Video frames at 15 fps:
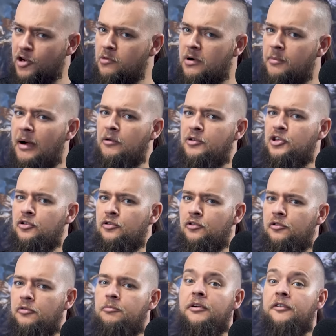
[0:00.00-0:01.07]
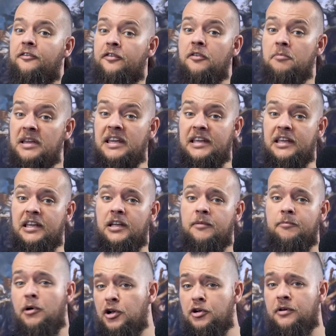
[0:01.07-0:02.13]
know about you, but for me,
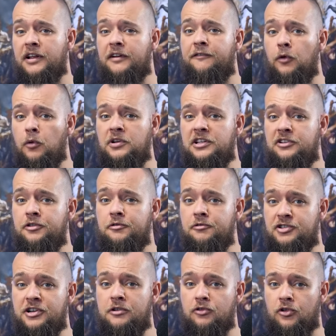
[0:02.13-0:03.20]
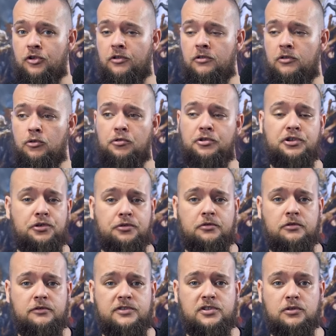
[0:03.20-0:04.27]
murdering 42 children, or
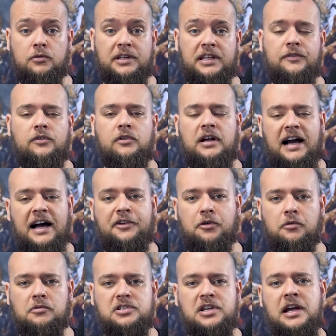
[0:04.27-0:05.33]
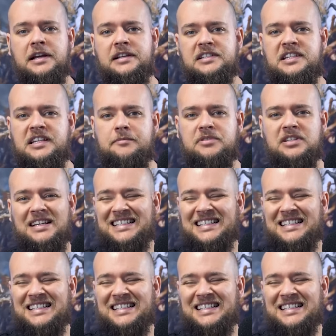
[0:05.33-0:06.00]
youths, or even adults, seems